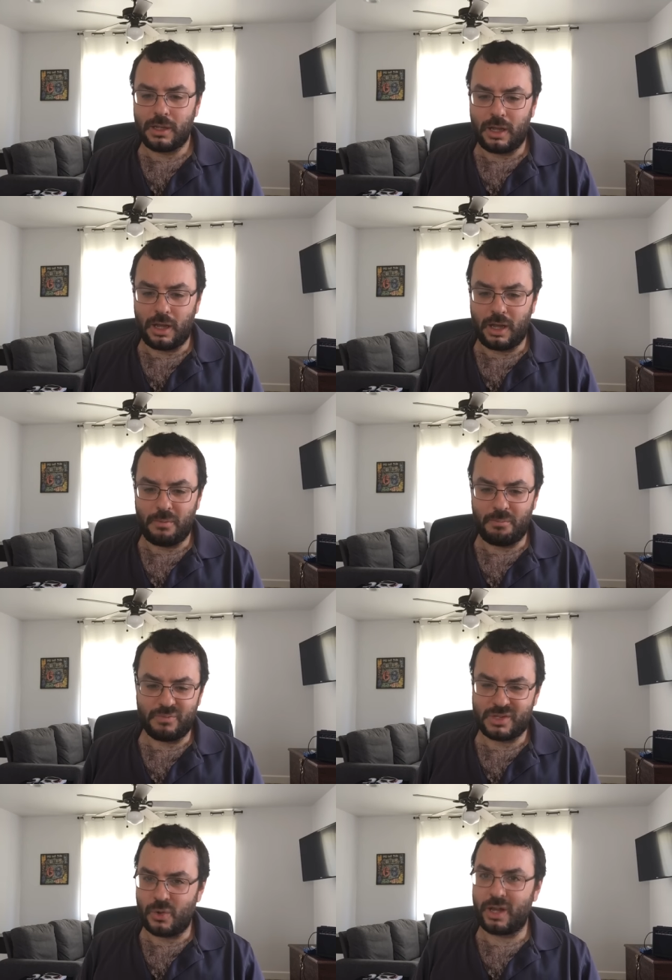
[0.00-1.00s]
Um,
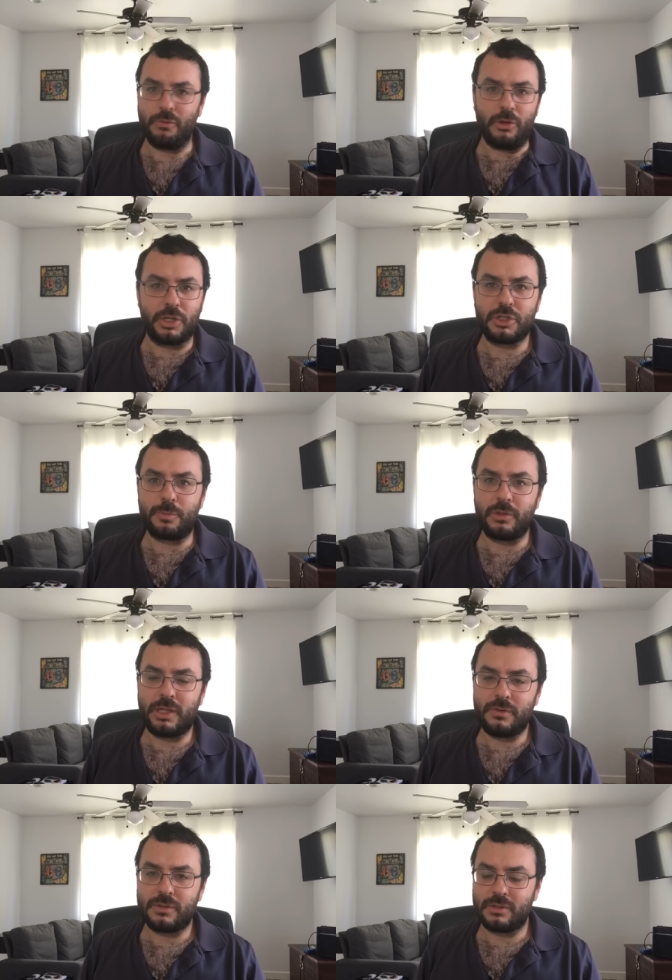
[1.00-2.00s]
so can religious
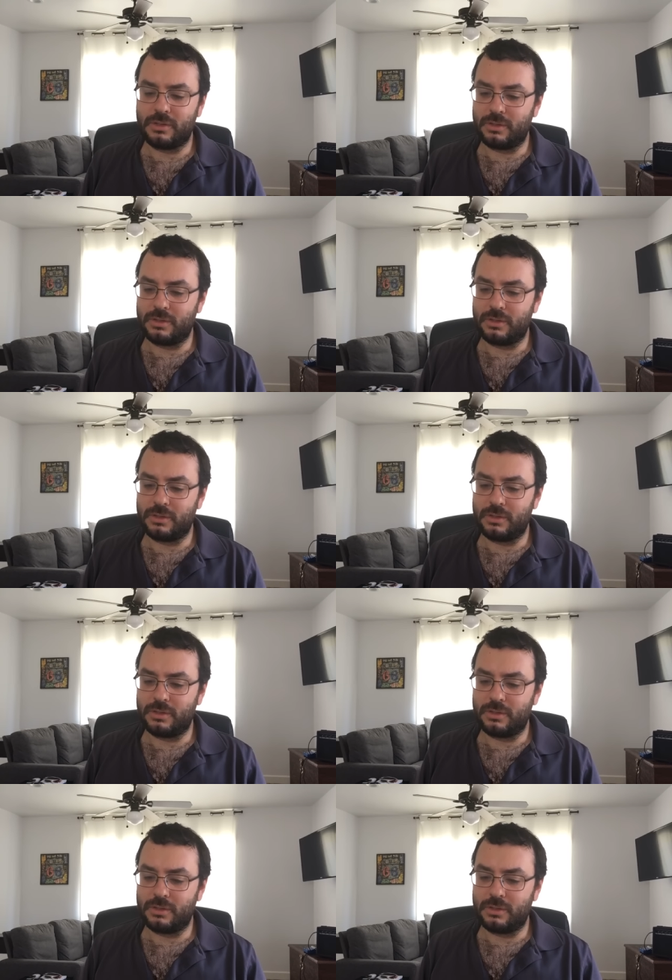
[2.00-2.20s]
beliefs.